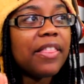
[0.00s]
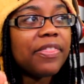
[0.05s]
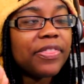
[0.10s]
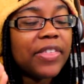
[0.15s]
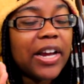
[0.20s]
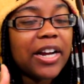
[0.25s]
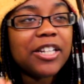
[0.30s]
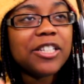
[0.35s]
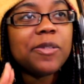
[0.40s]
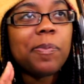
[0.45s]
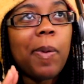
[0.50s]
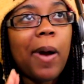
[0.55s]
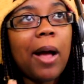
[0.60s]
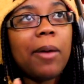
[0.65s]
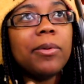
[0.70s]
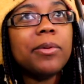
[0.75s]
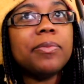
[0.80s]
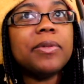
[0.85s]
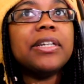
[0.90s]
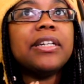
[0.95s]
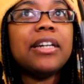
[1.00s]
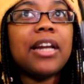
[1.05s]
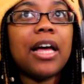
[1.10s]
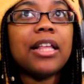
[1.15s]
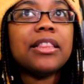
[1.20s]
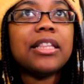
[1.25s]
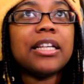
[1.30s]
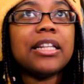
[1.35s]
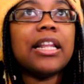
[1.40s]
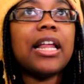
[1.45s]
There's probably
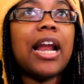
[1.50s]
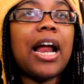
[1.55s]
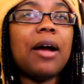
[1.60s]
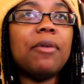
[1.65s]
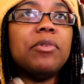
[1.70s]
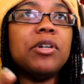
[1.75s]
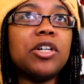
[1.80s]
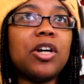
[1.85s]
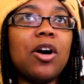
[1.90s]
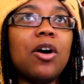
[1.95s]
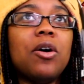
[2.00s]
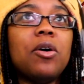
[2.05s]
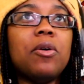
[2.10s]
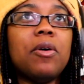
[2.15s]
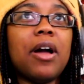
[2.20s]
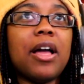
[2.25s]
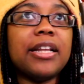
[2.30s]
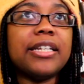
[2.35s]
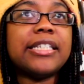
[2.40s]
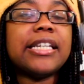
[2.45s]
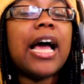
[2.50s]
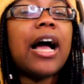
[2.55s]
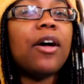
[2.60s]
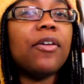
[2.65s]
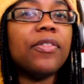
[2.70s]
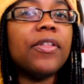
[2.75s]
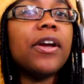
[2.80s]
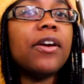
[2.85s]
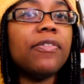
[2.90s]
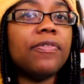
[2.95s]
nothing that I would go
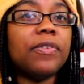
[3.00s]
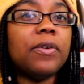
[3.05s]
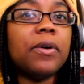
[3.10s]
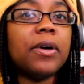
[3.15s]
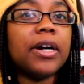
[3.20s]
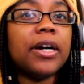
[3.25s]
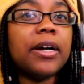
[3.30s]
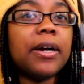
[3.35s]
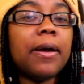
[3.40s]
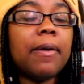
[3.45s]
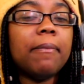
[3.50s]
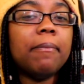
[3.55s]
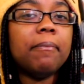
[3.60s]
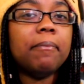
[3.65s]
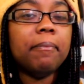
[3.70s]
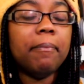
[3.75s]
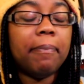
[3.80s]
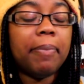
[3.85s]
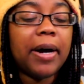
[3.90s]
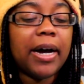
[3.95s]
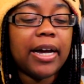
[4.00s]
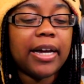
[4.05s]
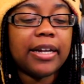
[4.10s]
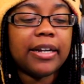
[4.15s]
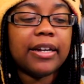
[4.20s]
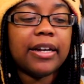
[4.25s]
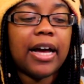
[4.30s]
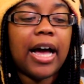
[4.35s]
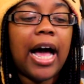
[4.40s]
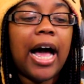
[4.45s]
down there for, but
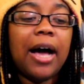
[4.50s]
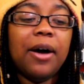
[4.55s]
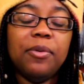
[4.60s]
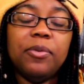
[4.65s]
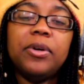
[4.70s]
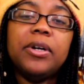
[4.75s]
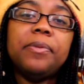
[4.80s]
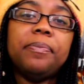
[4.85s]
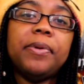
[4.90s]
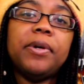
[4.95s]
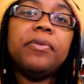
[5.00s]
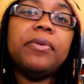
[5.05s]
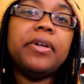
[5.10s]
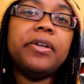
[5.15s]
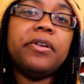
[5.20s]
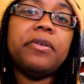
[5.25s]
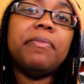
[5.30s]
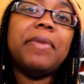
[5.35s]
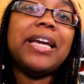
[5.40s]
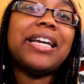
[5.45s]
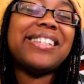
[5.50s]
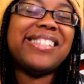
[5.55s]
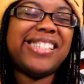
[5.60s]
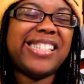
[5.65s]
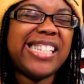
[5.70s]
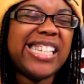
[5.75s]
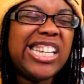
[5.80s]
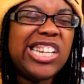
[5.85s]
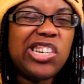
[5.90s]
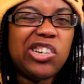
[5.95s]
I would be willing to make a
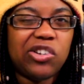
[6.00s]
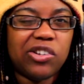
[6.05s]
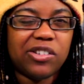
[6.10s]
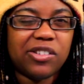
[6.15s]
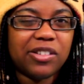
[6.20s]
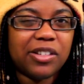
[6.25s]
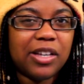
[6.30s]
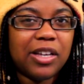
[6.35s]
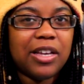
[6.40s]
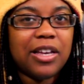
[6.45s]
deal